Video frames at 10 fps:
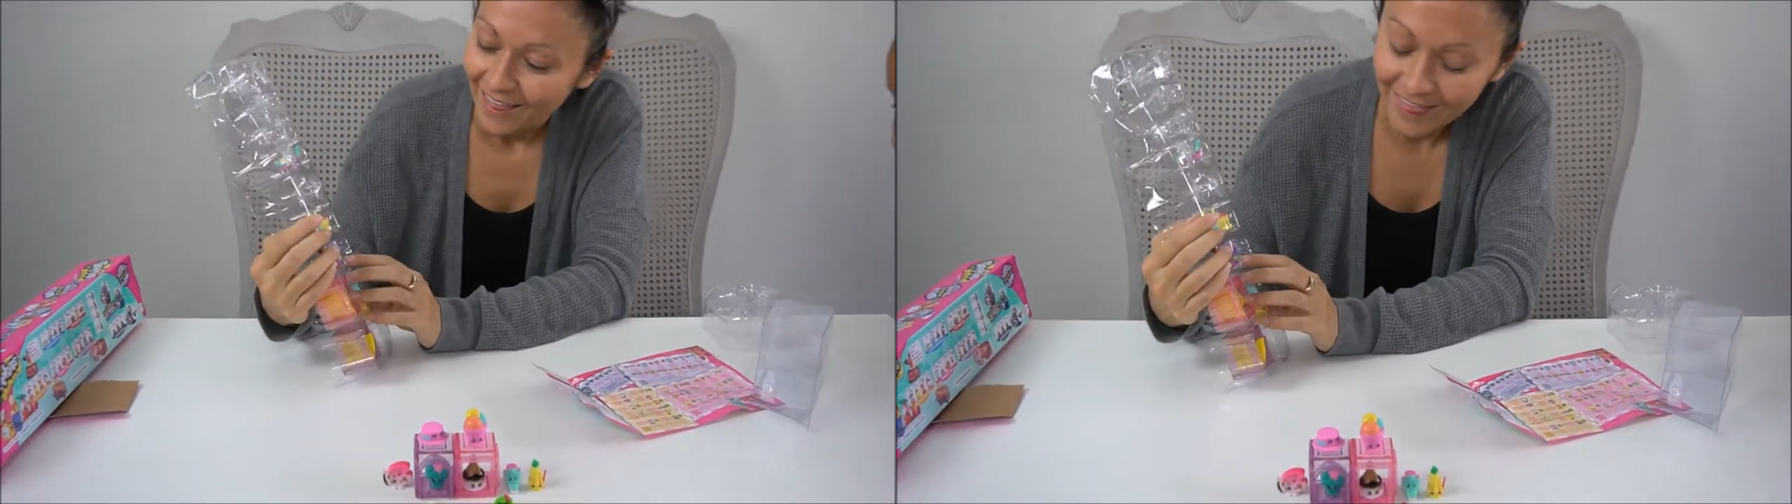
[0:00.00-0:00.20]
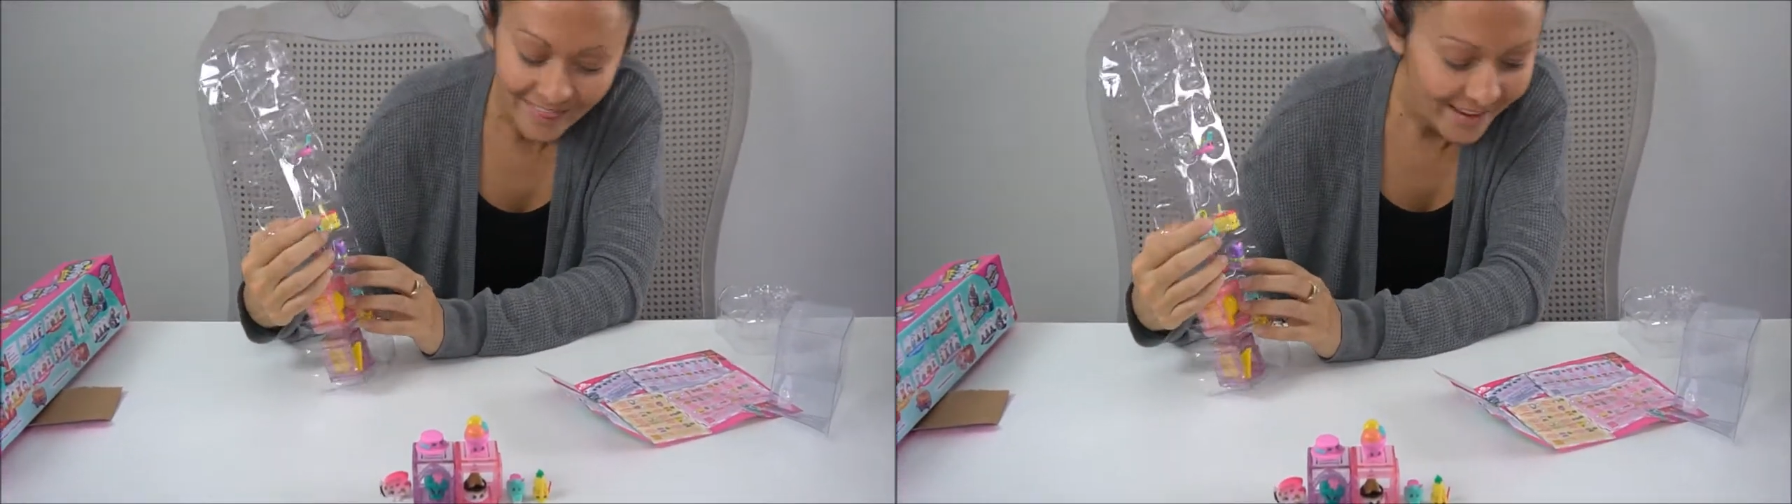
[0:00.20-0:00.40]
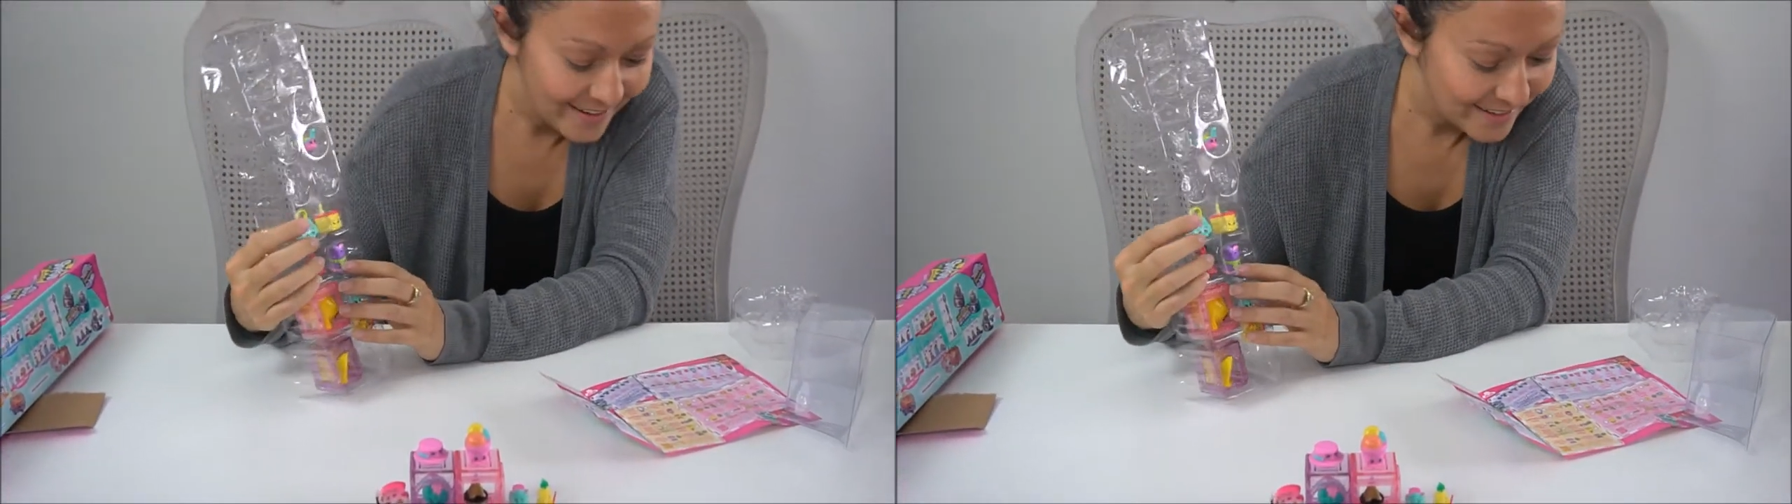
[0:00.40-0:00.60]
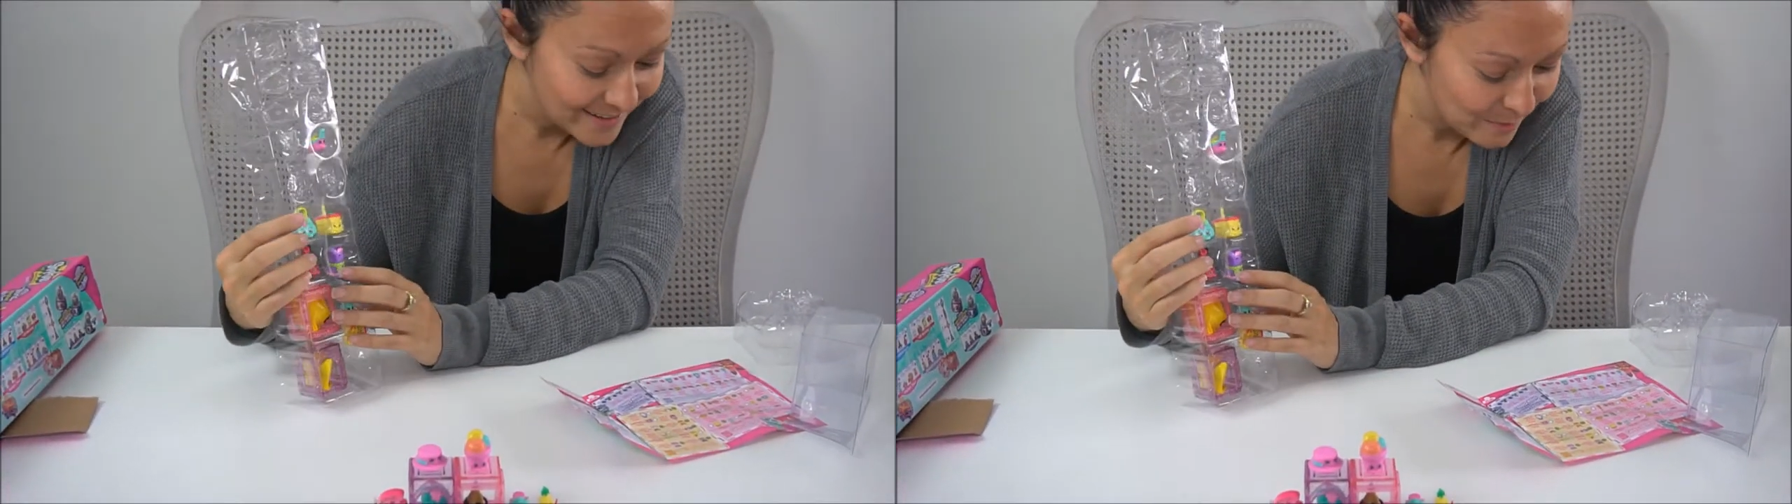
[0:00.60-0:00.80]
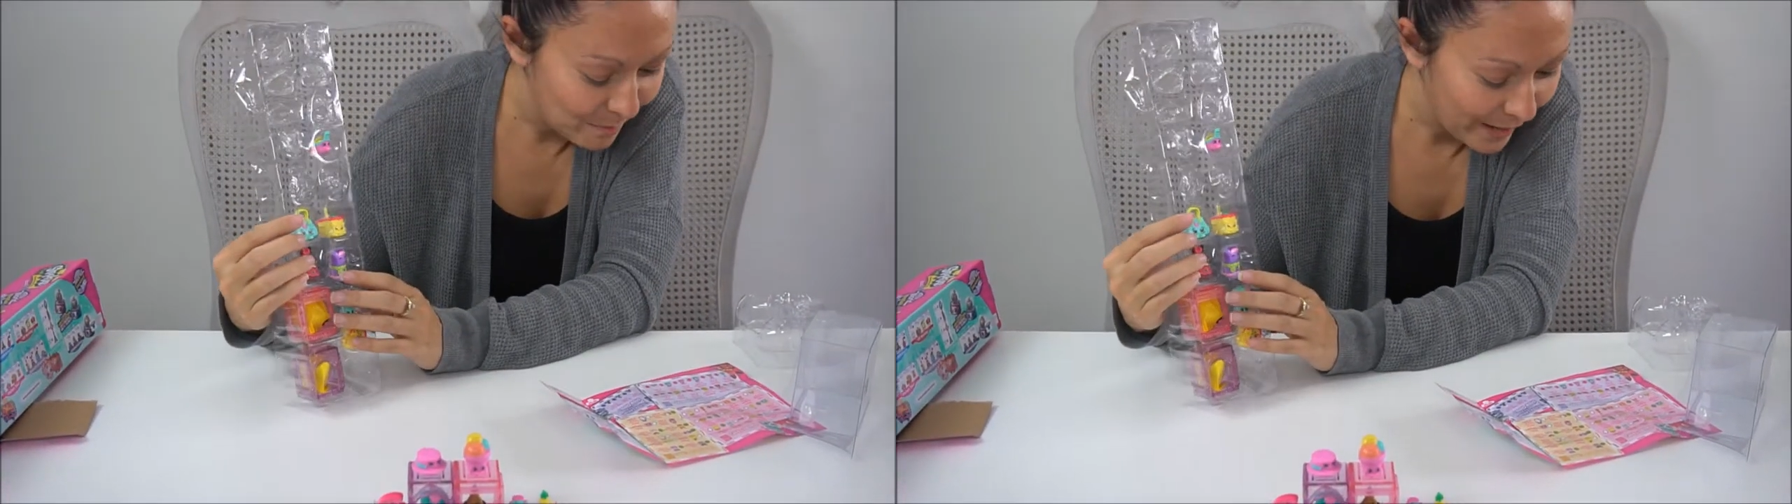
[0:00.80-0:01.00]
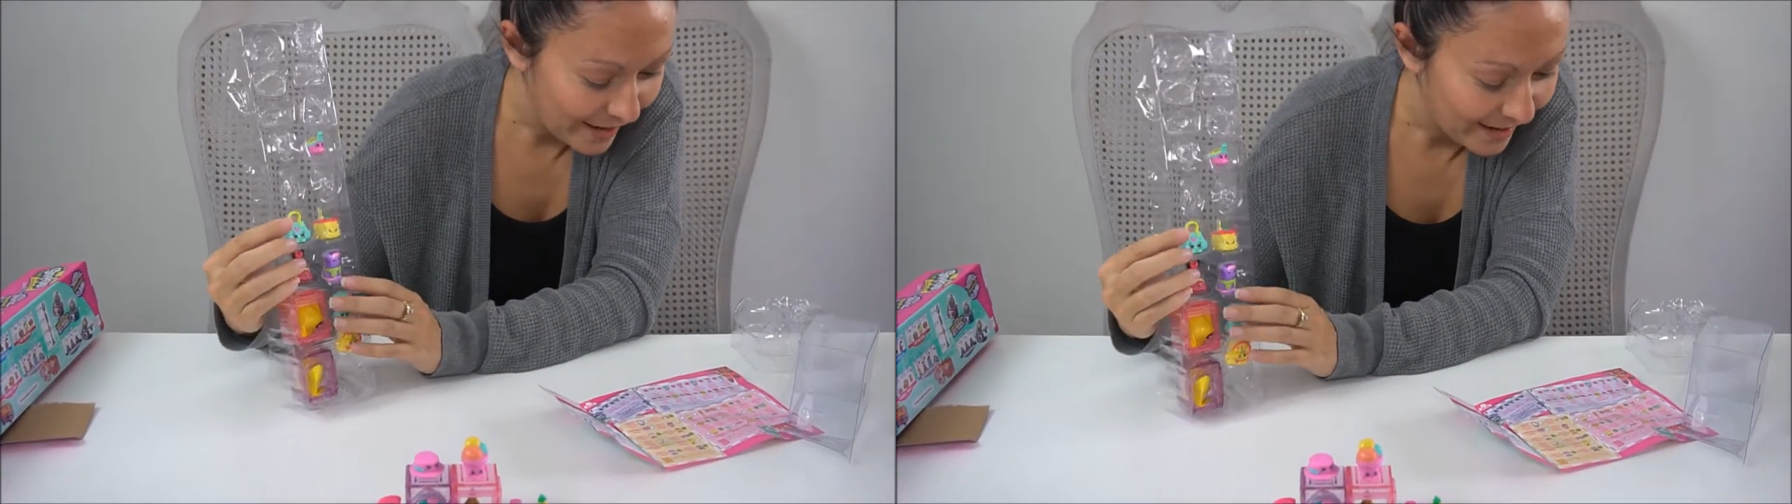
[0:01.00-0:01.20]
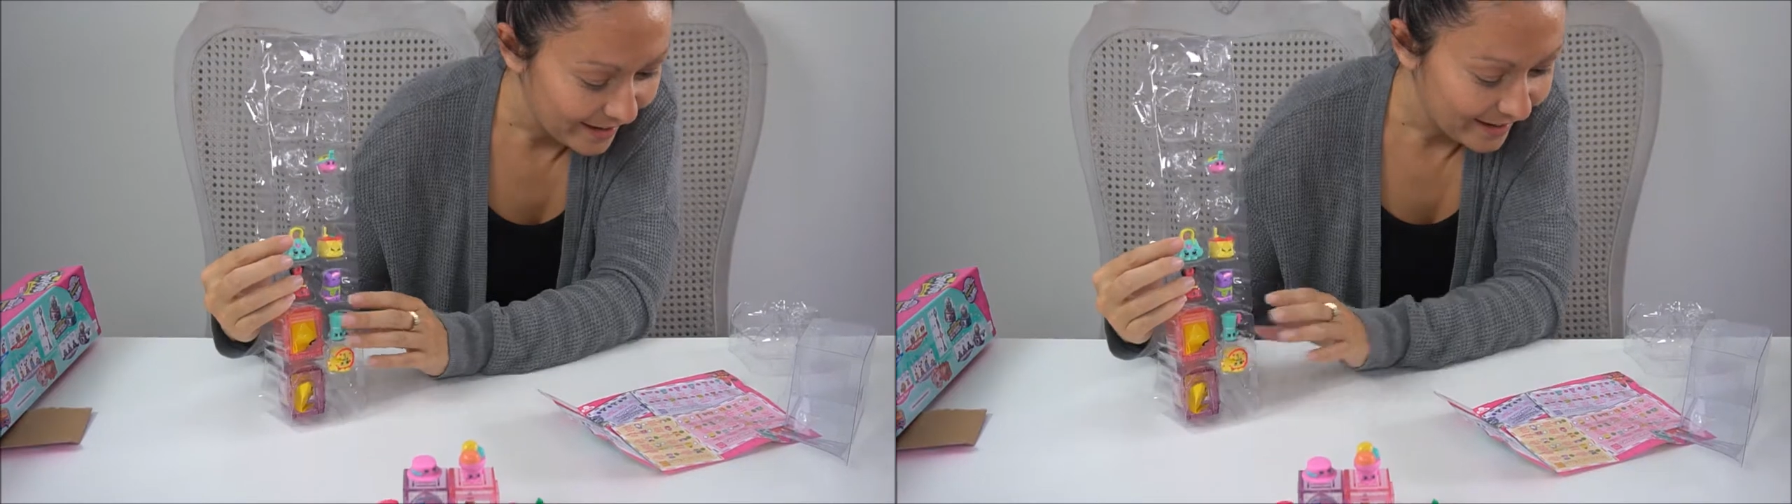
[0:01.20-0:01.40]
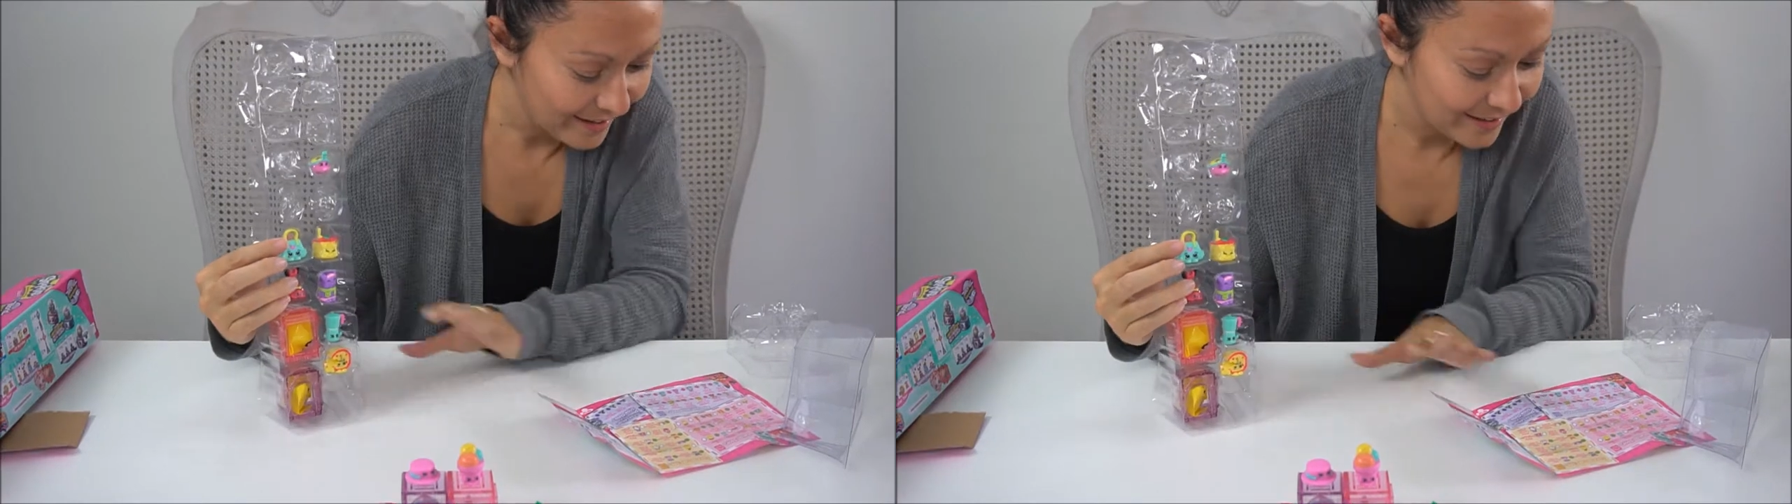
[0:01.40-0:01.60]
This
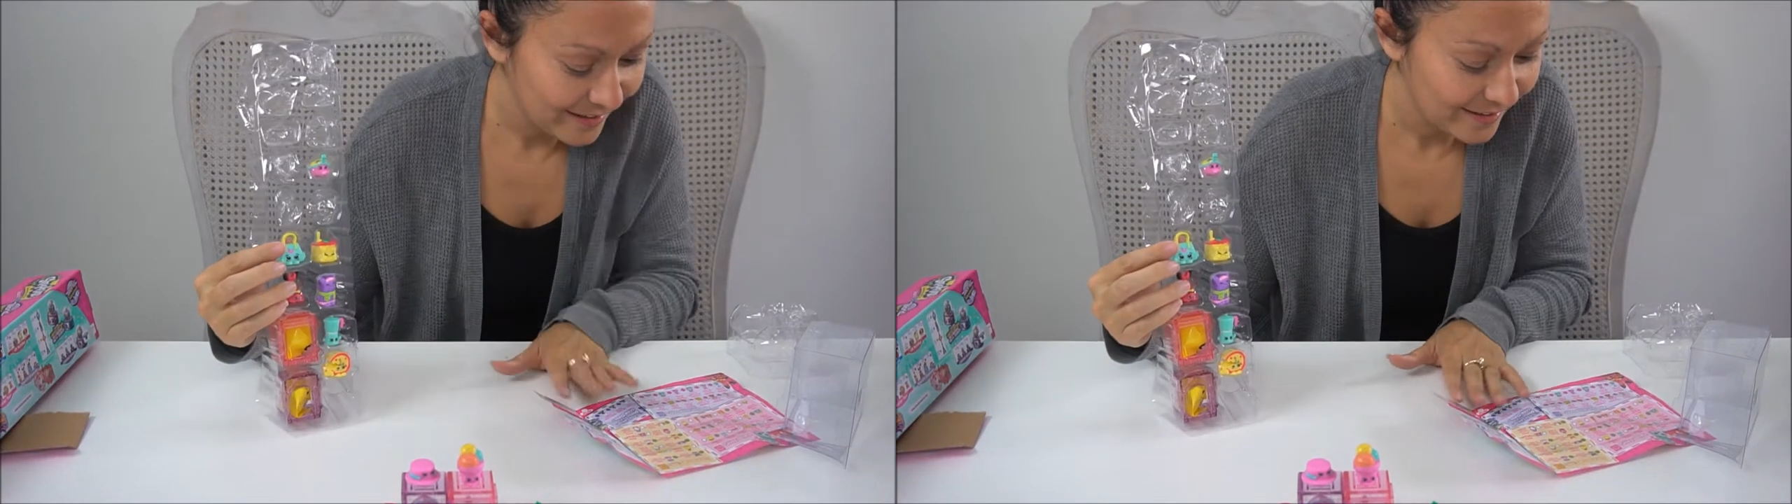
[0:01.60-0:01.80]
bag